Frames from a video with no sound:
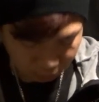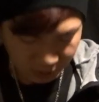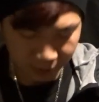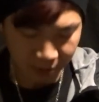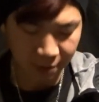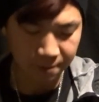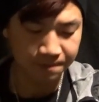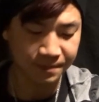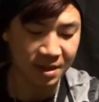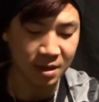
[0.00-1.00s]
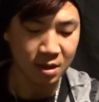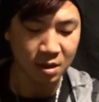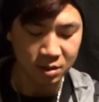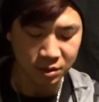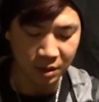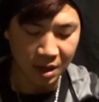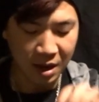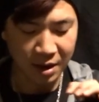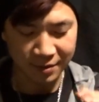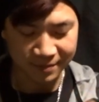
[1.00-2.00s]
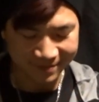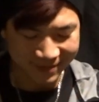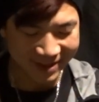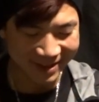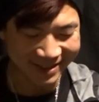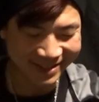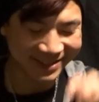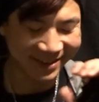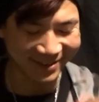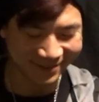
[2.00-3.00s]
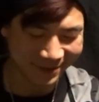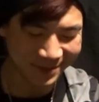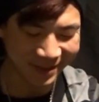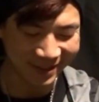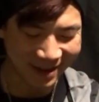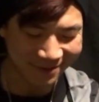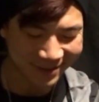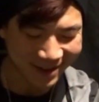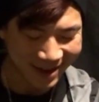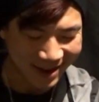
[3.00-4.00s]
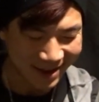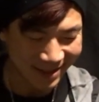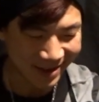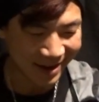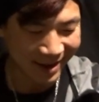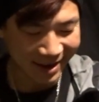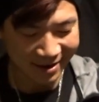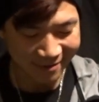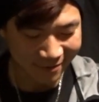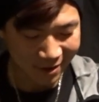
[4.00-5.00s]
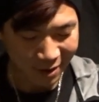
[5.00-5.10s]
There we go. So yeah, I start from the left, and then I kind of